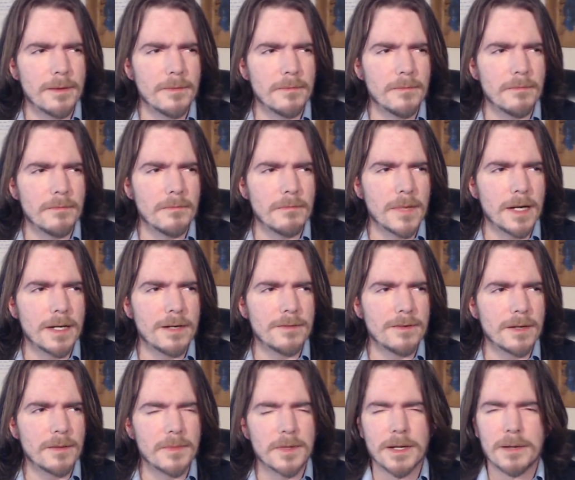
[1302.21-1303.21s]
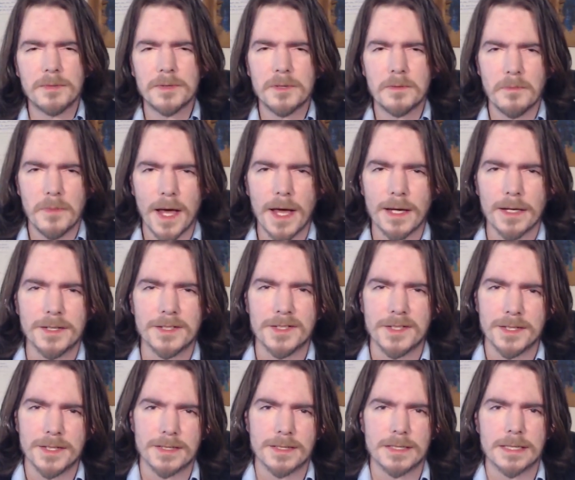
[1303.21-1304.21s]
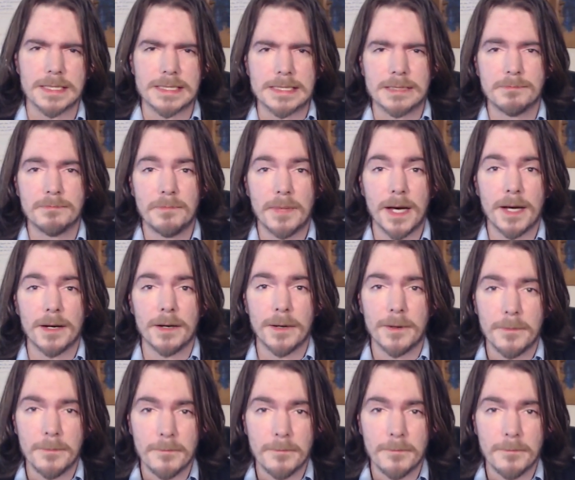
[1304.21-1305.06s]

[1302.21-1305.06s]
might have not been able to manage these things better.